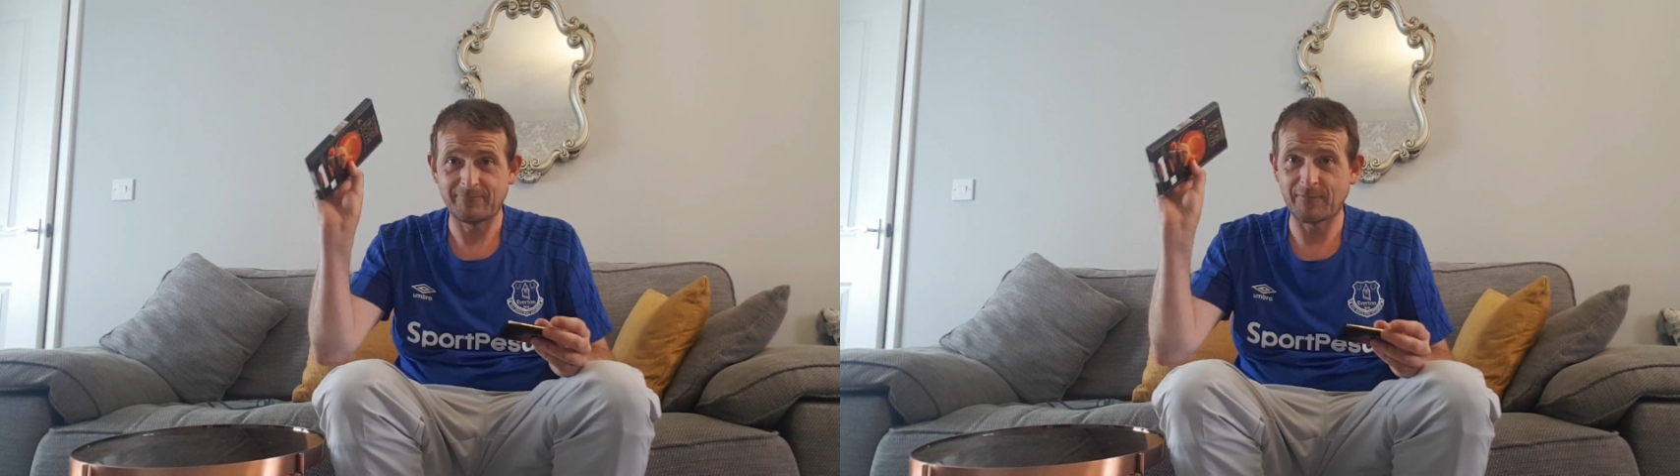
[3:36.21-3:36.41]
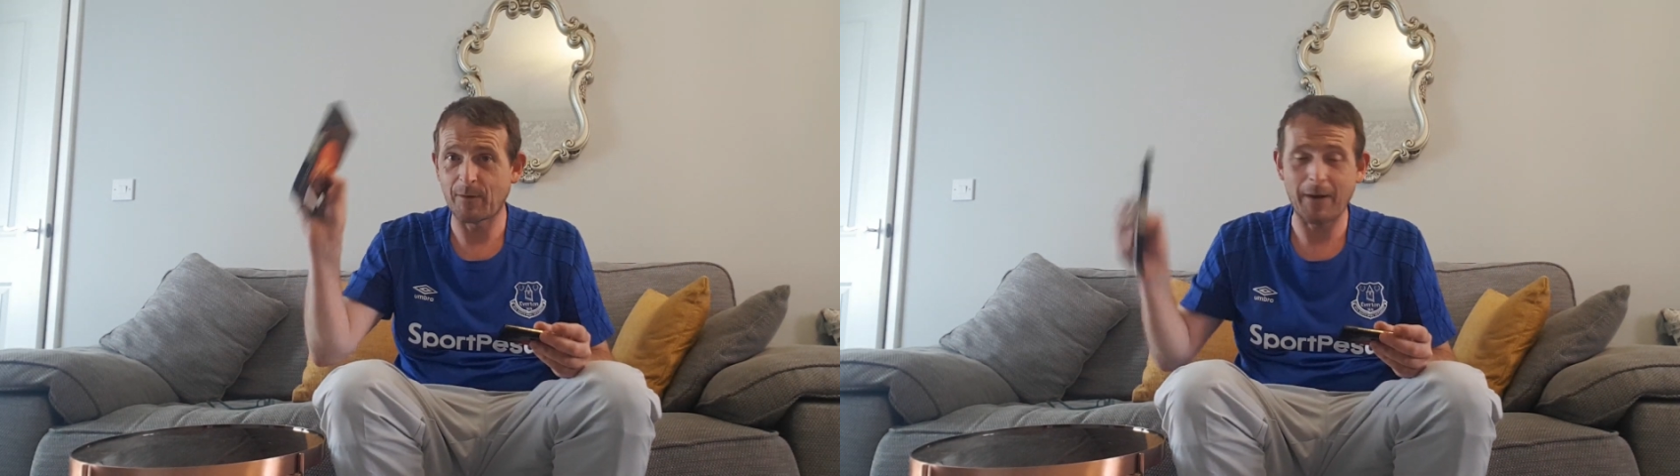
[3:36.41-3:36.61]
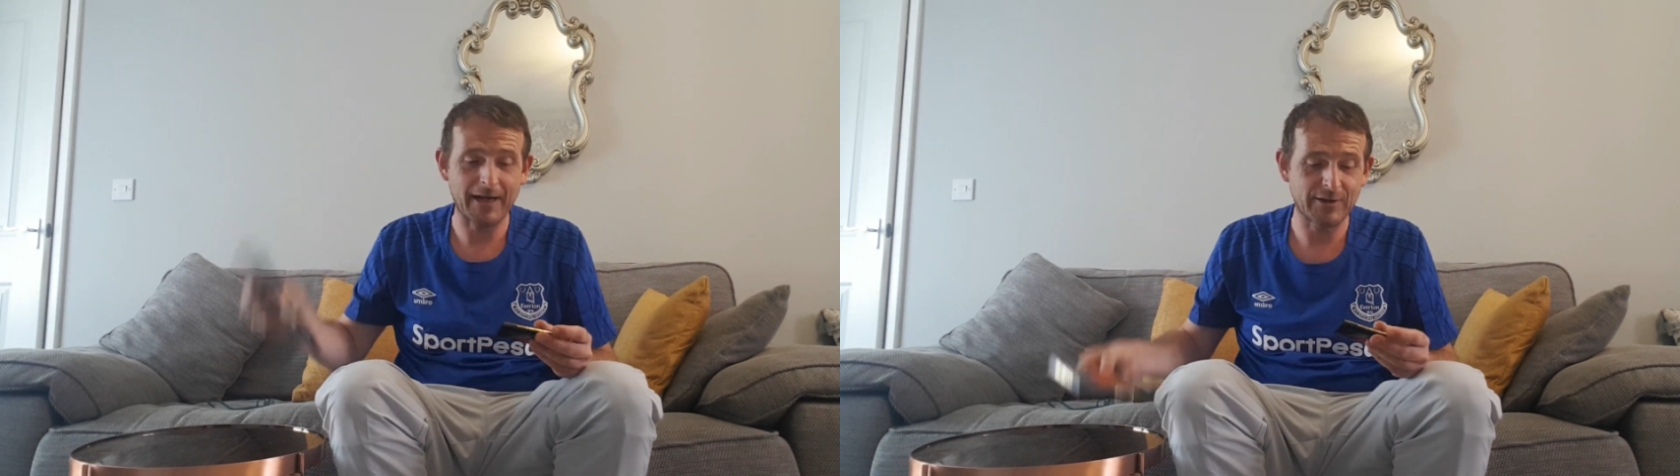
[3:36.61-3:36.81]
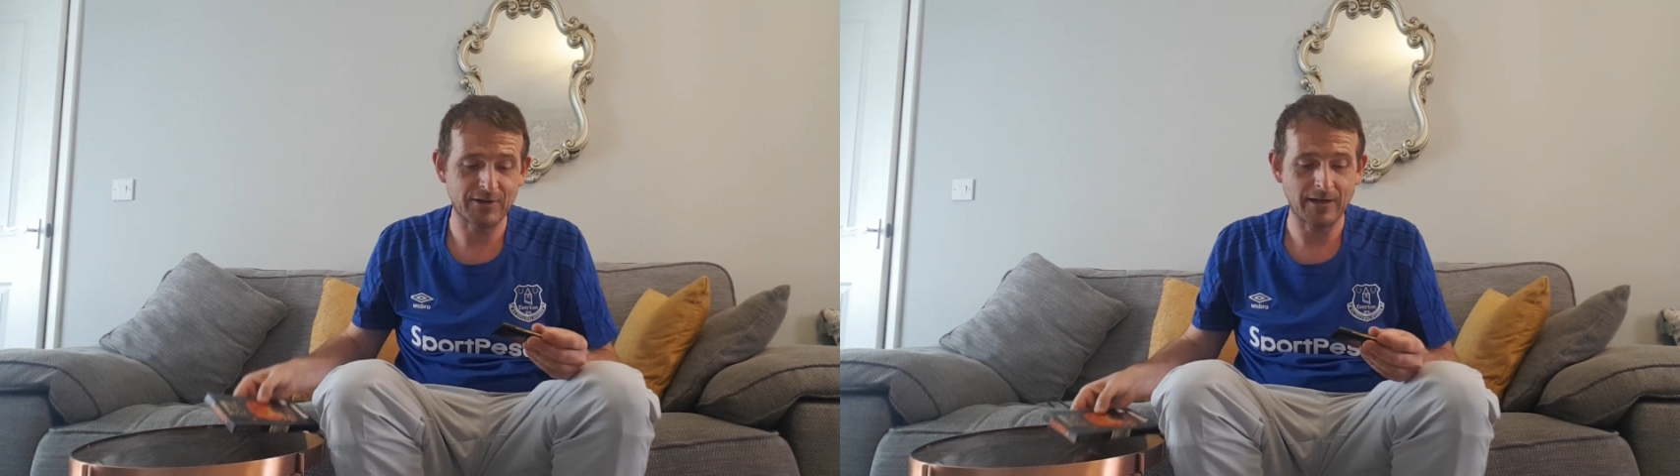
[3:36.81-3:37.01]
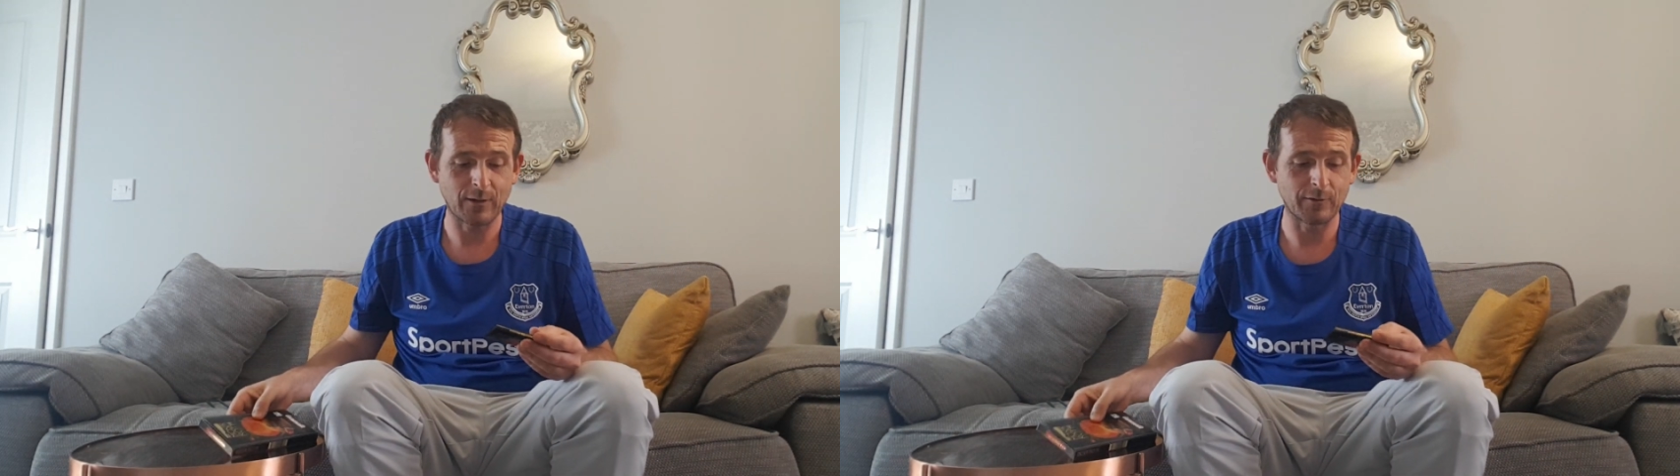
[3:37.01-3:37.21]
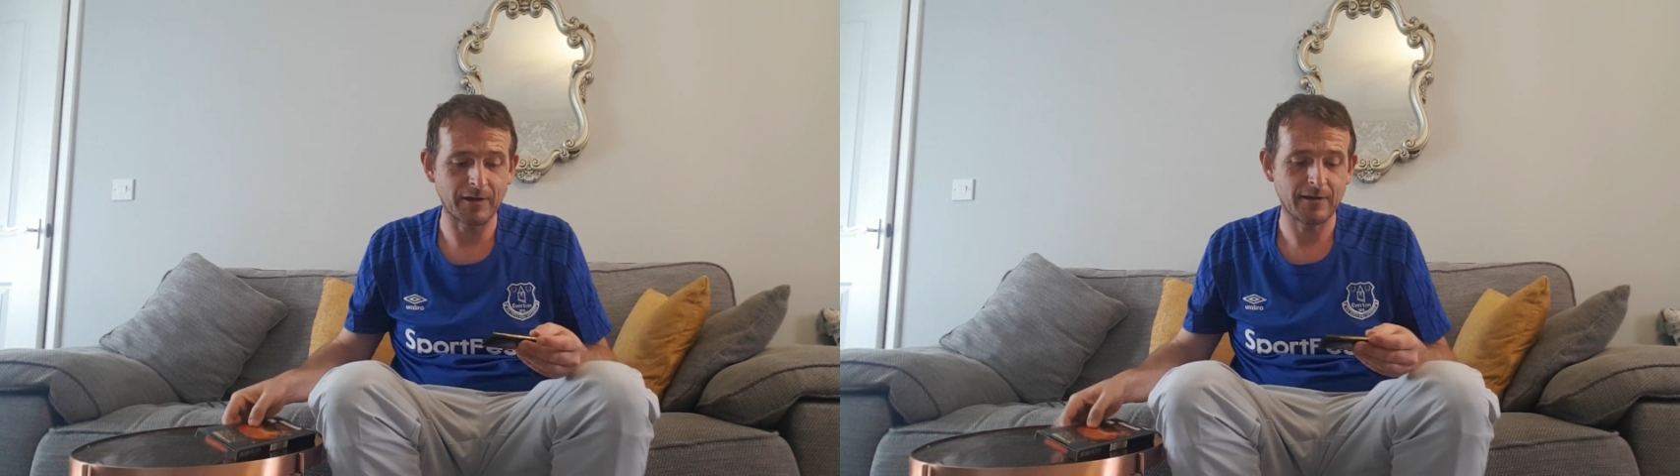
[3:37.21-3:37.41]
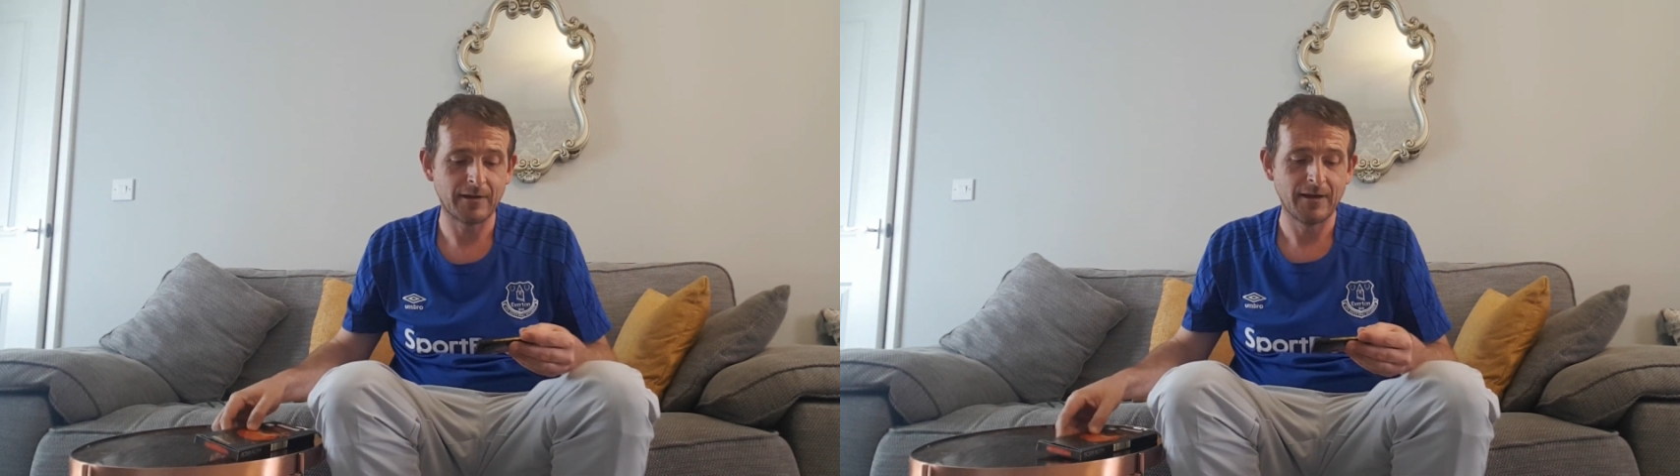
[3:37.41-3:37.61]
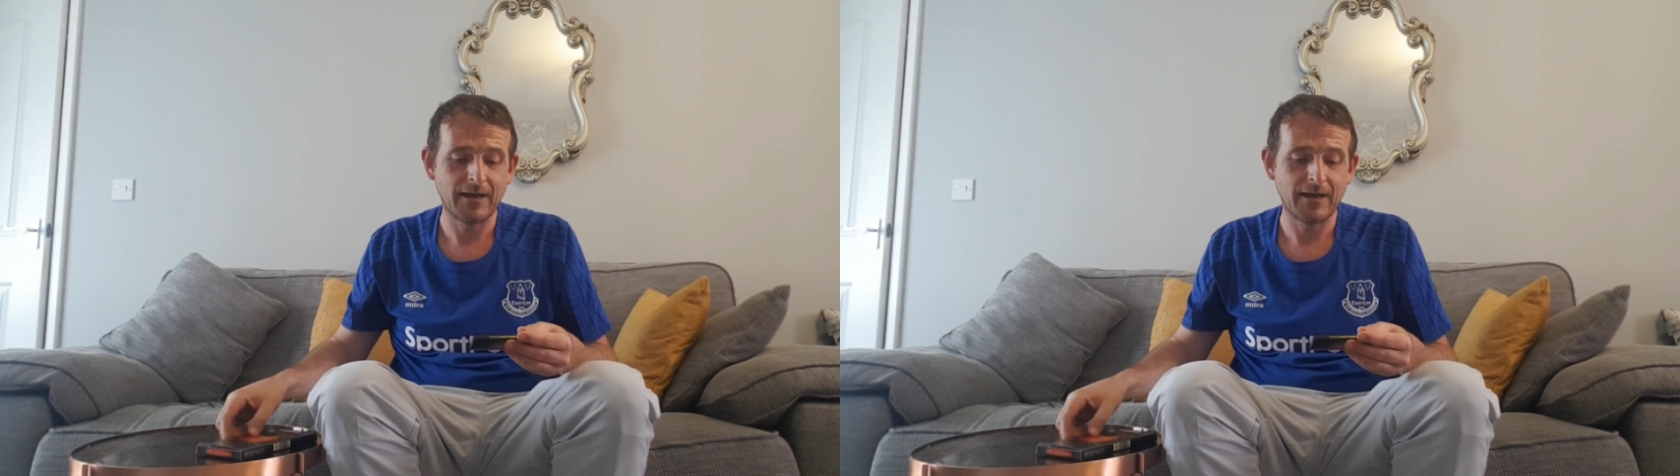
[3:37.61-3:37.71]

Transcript: for the packaging, I love it.